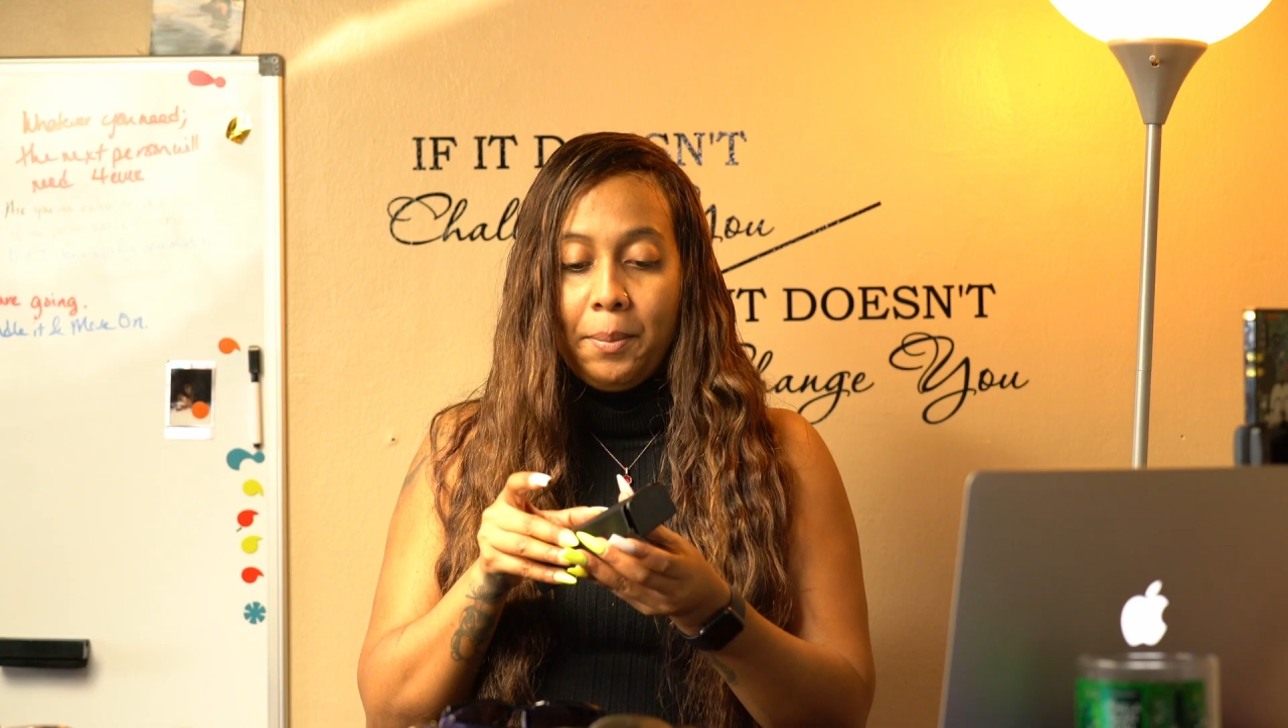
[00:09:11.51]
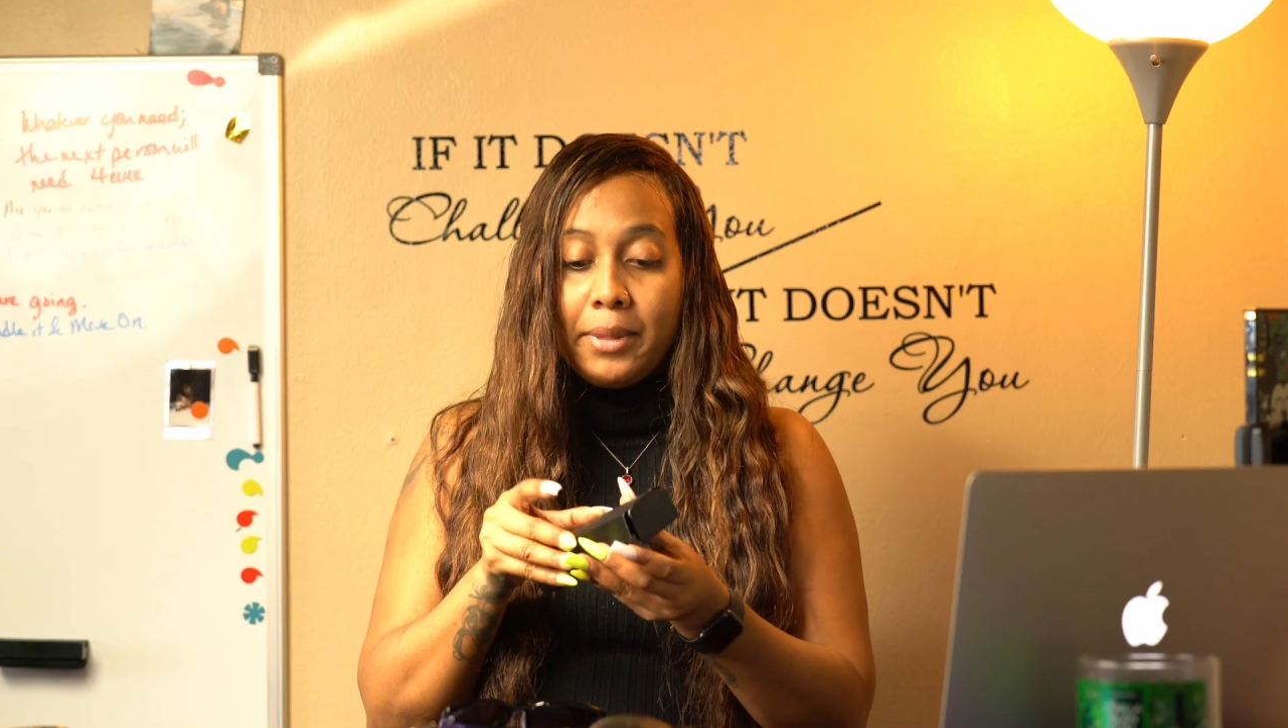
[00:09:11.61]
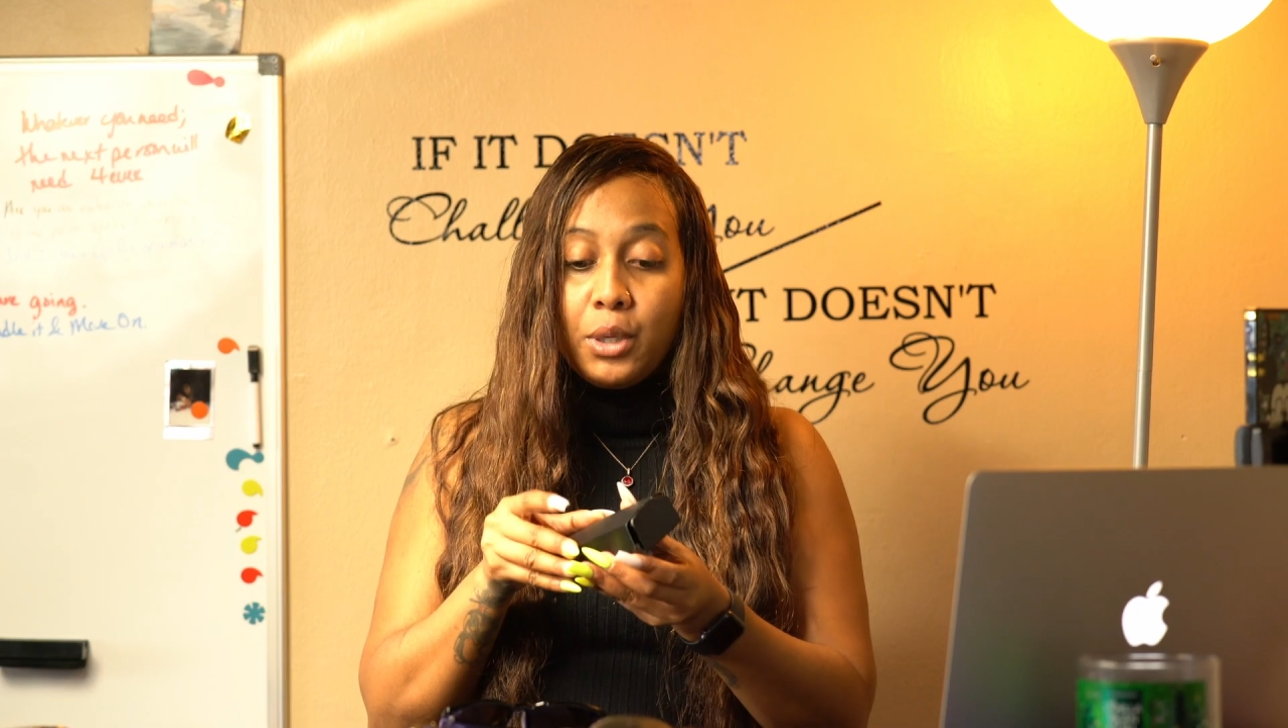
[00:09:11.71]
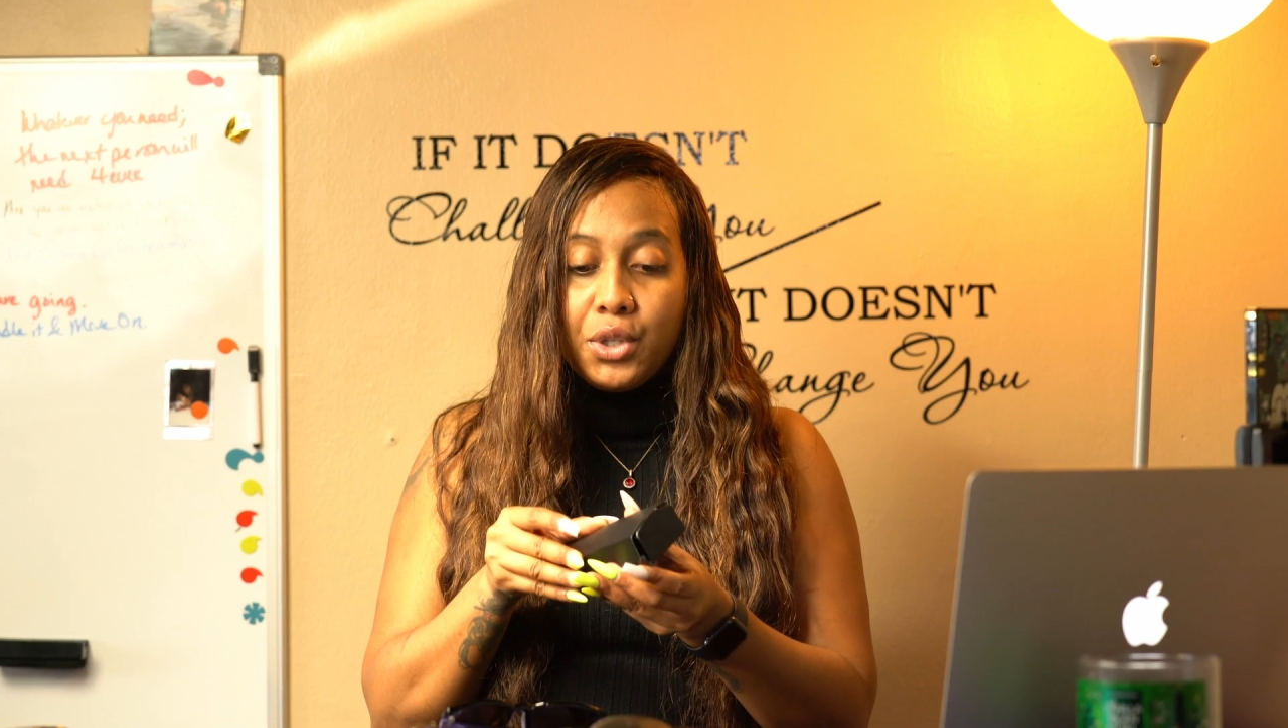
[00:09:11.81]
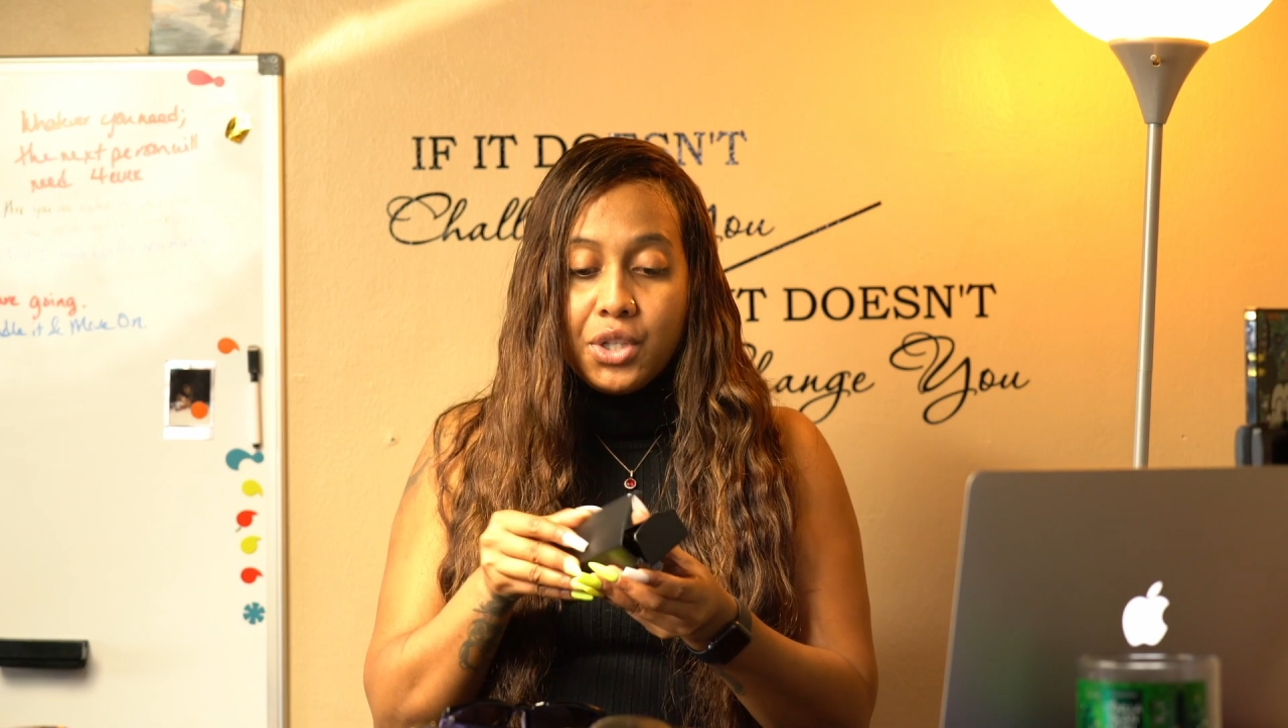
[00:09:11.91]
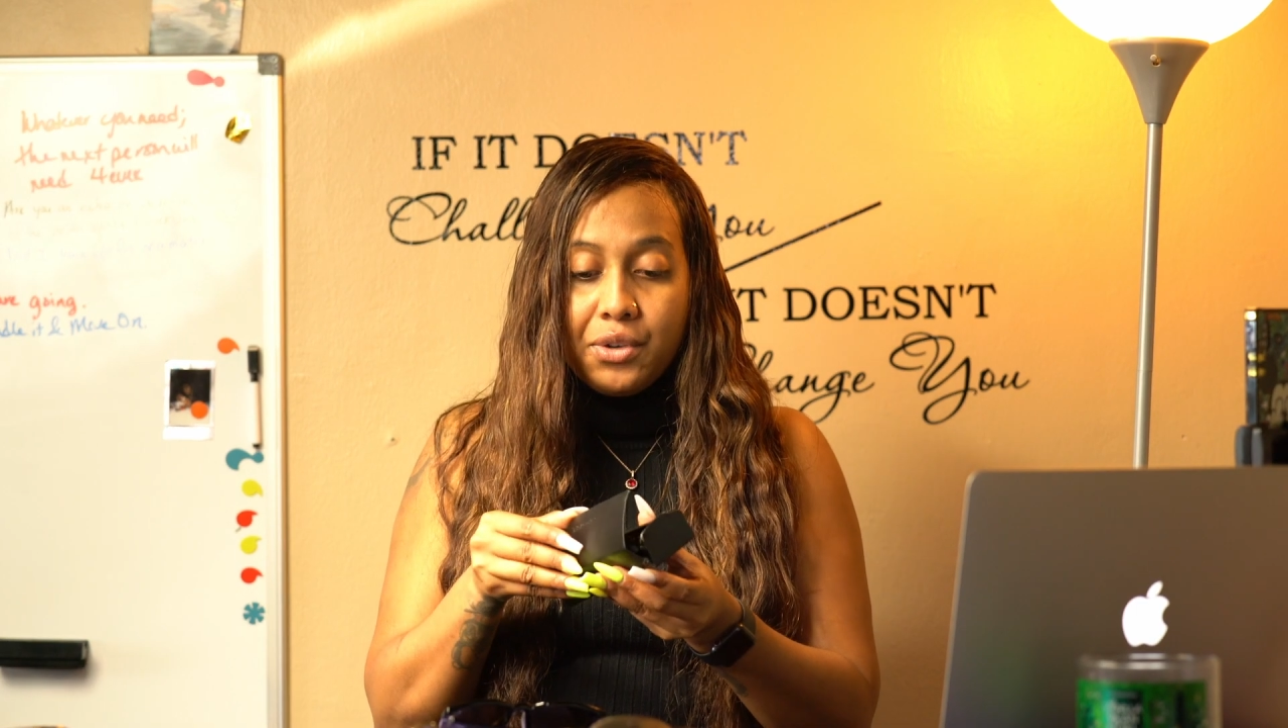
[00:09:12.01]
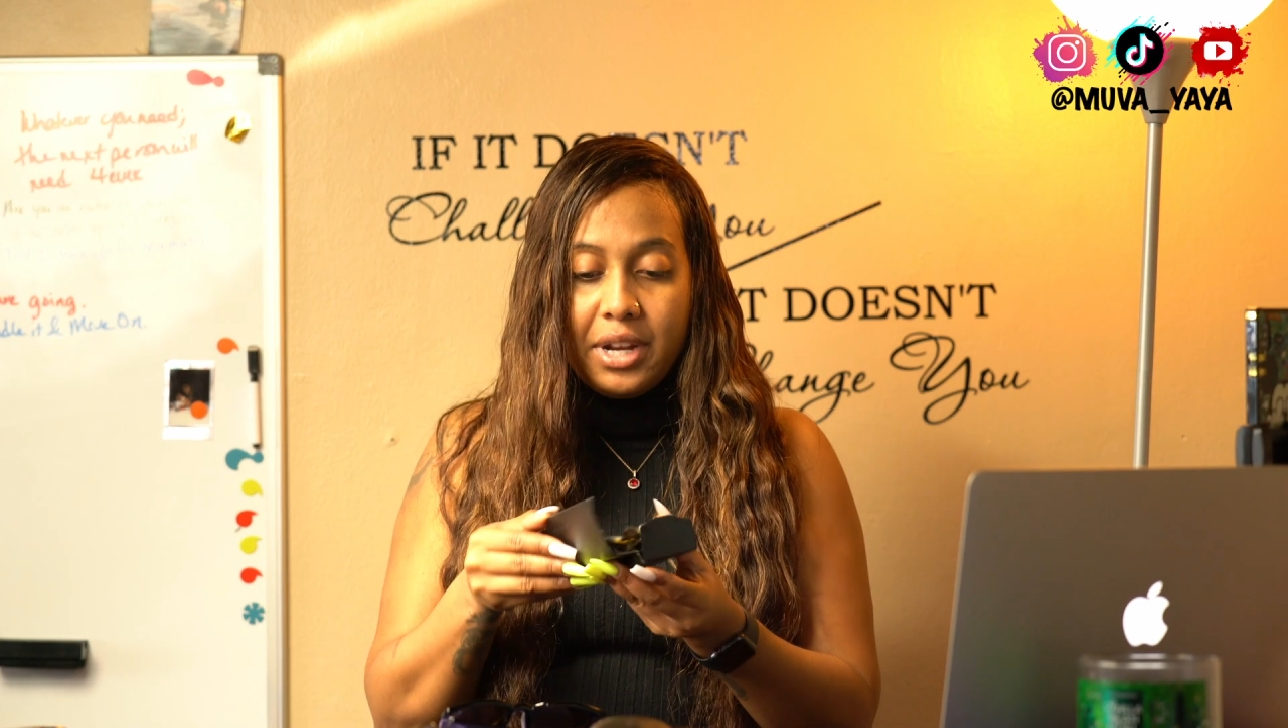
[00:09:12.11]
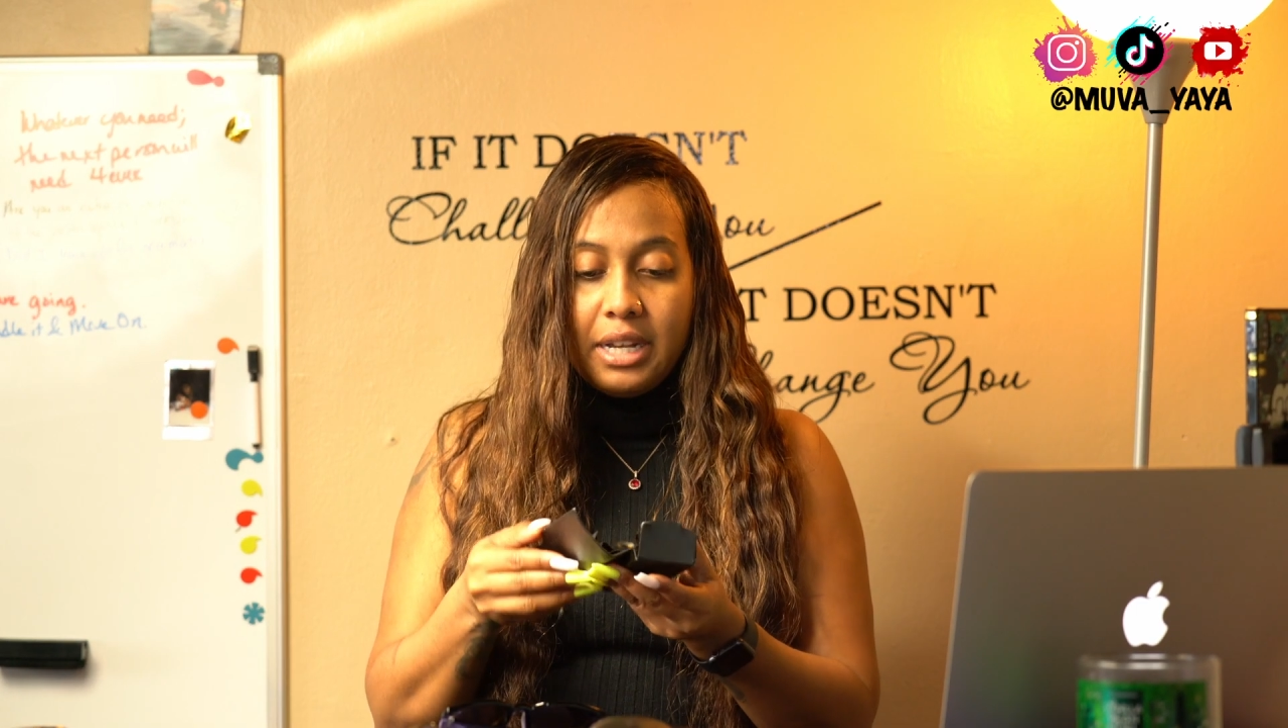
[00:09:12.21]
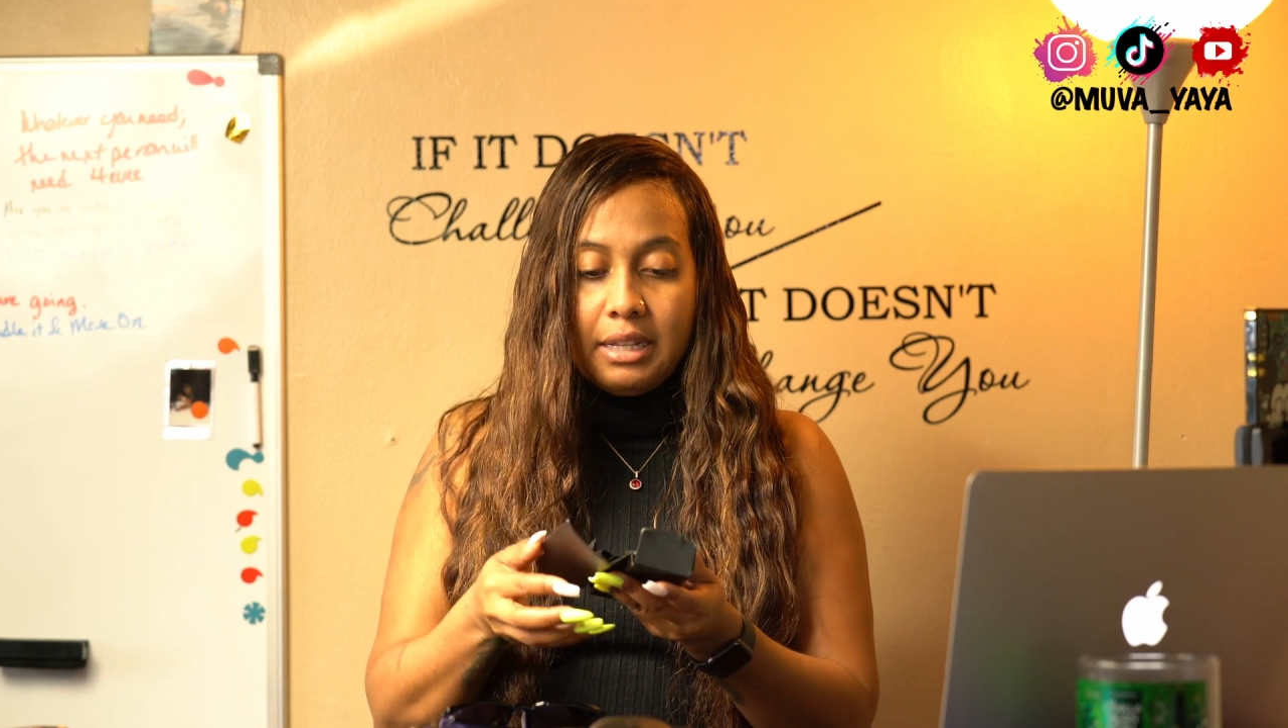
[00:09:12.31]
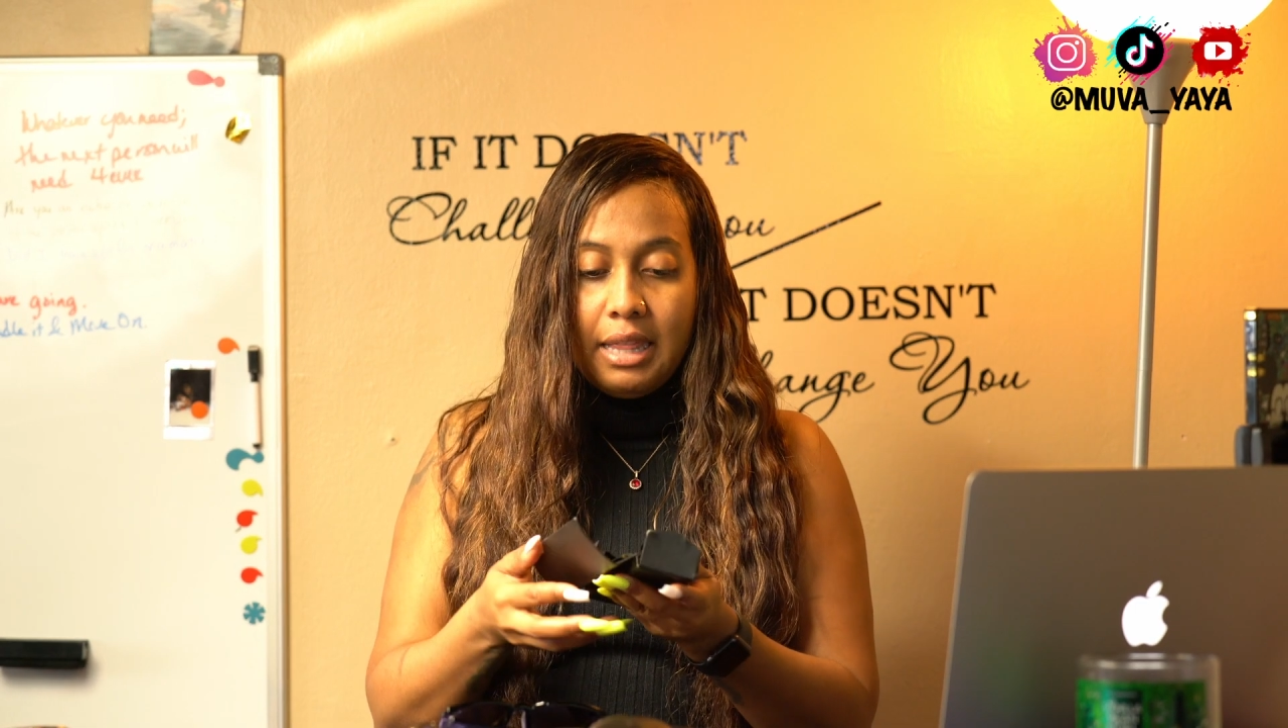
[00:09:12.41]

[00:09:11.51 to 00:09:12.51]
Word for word: blue screen